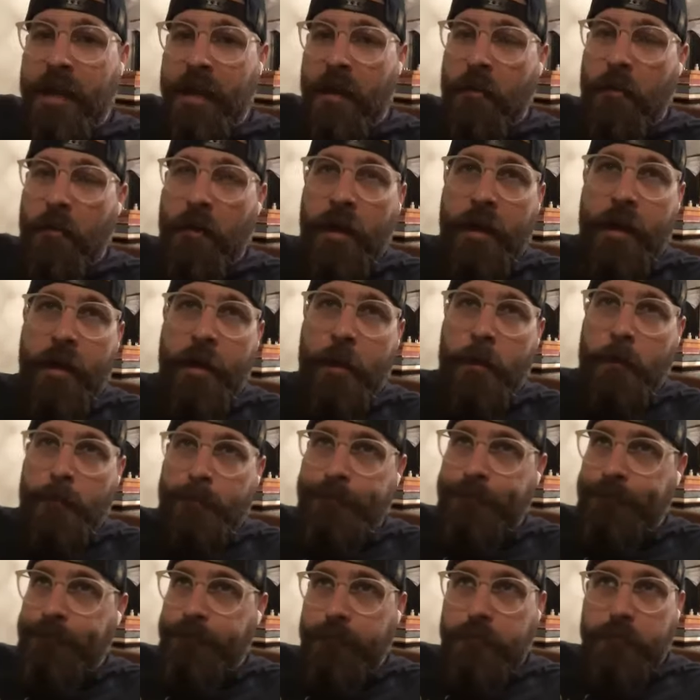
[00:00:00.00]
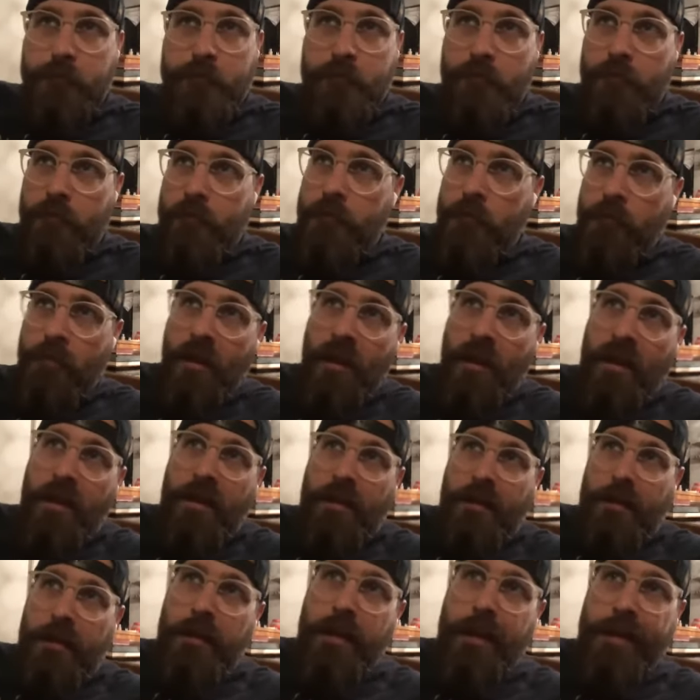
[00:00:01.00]
that credit,
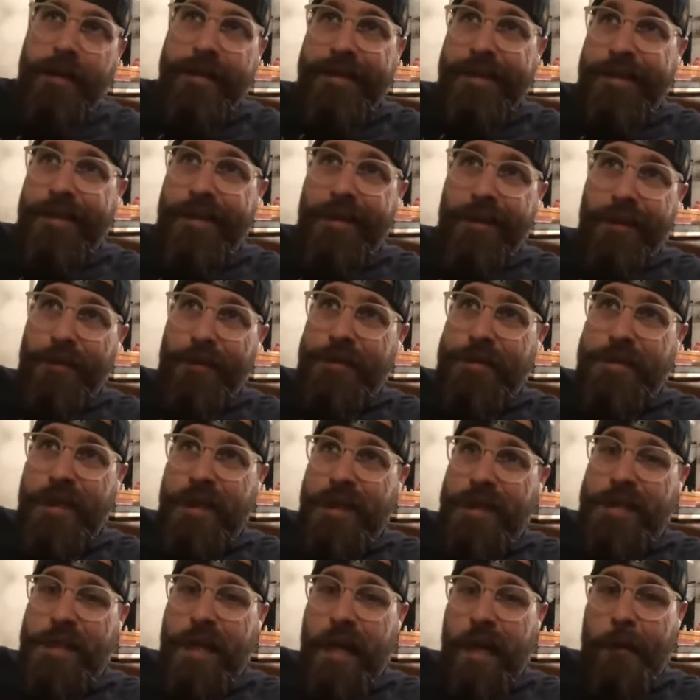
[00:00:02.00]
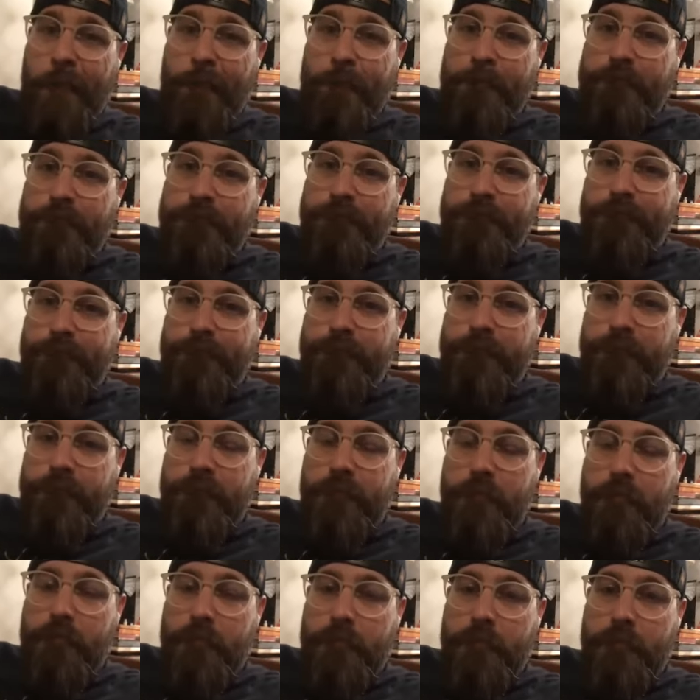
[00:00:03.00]
I didn't lose any time
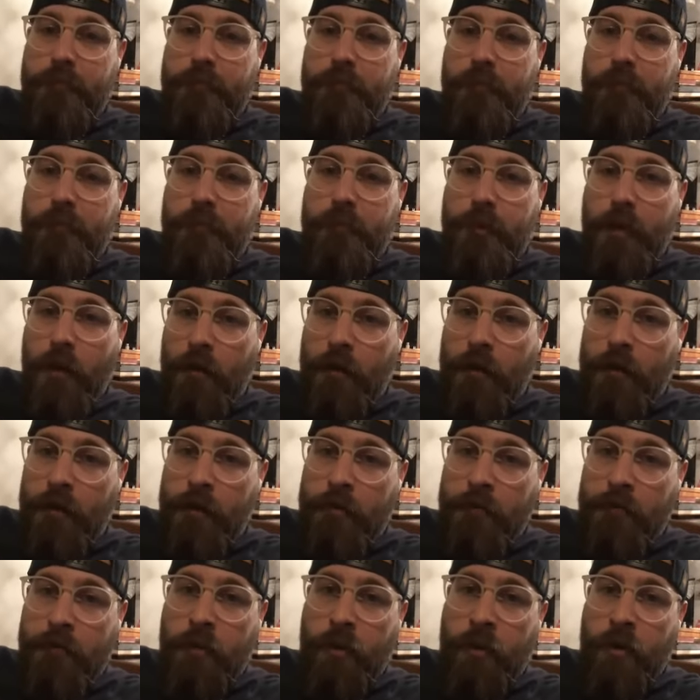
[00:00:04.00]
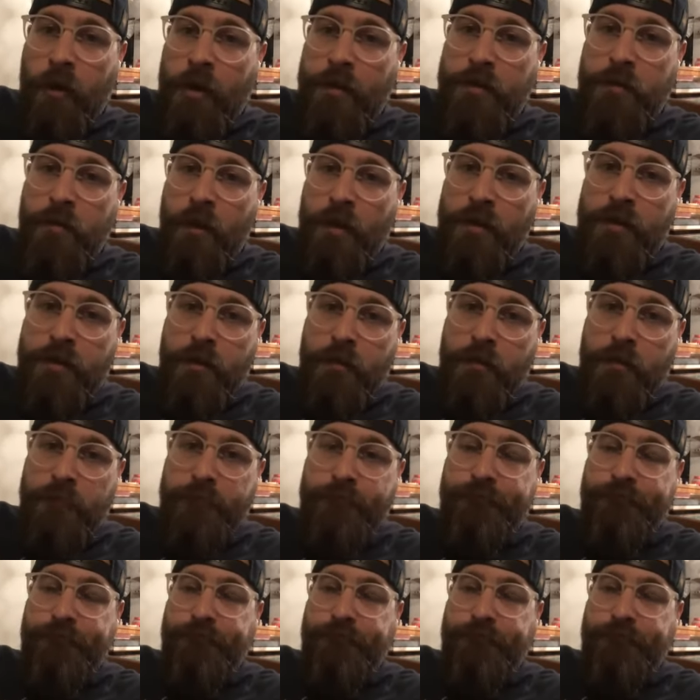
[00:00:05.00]
on graduation.